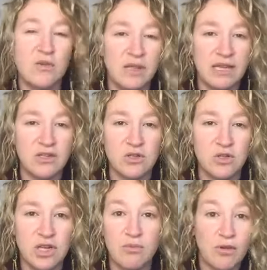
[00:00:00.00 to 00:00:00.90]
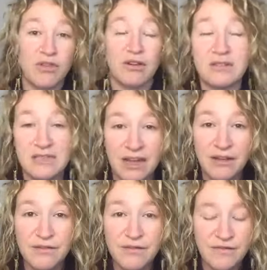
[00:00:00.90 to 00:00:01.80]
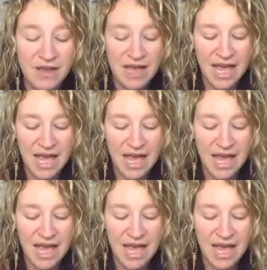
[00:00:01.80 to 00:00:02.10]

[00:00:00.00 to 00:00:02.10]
relationship with ourself